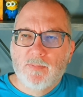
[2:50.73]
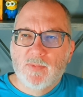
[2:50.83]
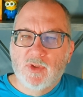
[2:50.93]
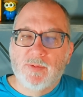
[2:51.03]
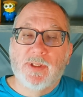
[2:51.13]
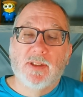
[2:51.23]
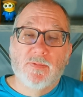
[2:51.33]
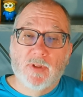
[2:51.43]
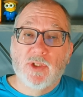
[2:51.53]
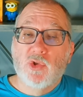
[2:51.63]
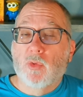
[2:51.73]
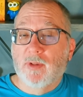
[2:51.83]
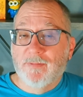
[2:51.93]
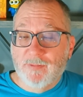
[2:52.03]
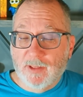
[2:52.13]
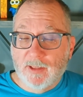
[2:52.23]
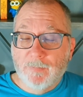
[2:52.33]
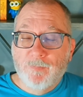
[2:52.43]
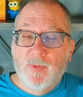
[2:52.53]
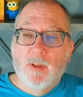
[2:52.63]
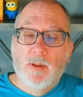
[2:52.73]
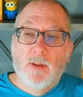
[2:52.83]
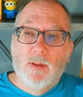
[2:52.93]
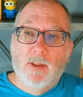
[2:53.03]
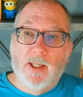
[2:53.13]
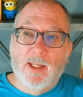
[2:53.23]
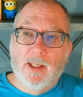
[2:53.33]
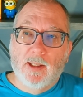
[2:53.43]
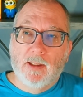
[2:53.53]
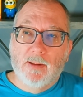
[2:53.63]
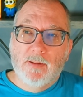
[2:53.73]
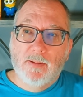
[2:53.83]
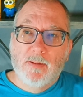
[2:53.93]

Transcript: It's a very short novella, and